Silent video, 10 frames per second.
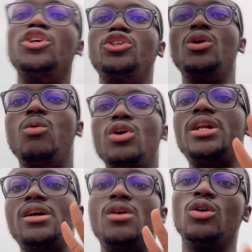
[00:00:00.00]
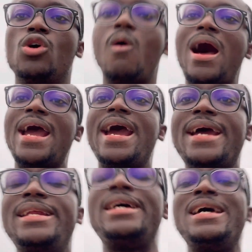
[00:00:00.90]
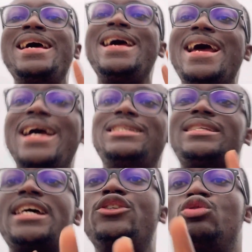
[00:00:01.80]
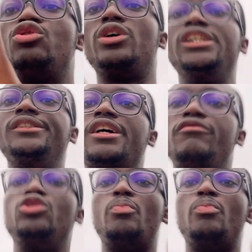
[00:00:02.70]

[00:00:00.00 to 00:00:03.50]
you would go ahead and schedule your interview.